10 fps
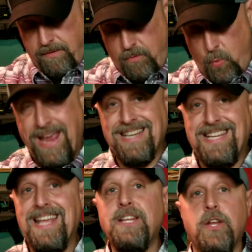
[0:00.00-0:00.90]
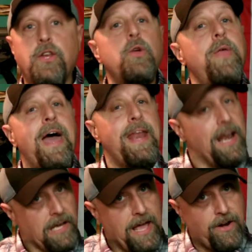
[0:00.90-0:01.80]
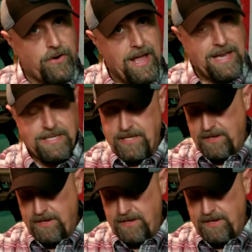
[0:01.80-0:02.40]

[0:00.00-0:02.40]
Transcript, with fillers: we intend to do that at a later date,